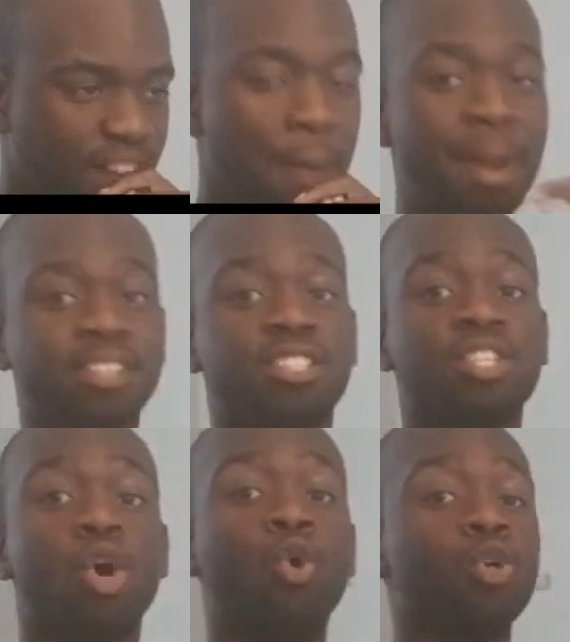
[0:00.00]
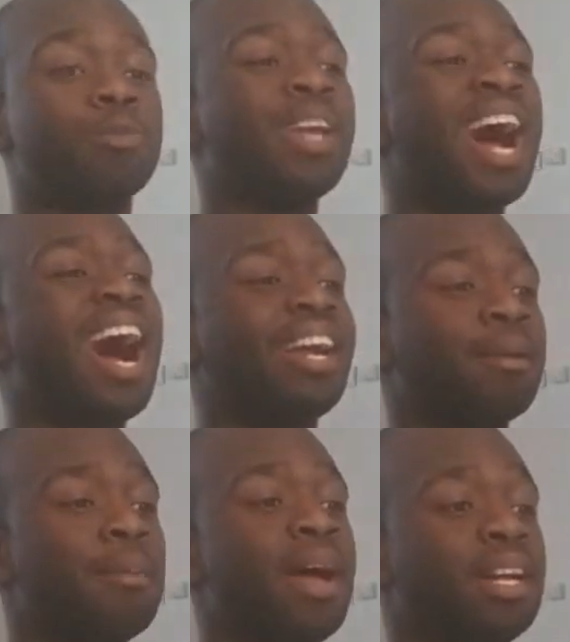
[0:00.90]
I'm anxious to know who's behind
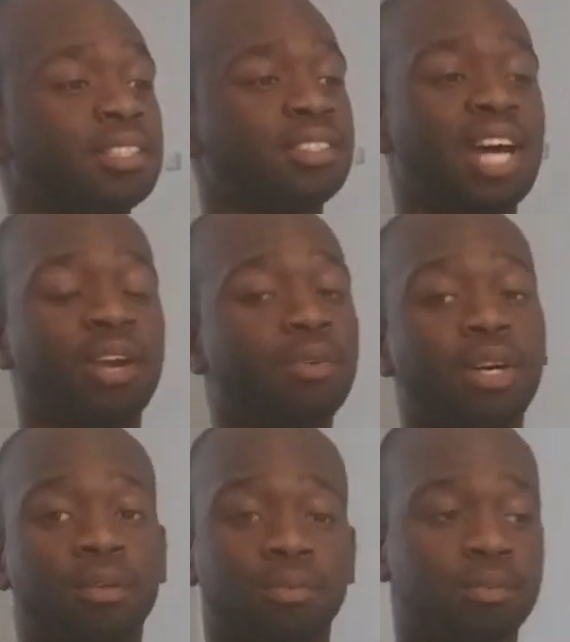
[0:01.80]
the mask. I don't know.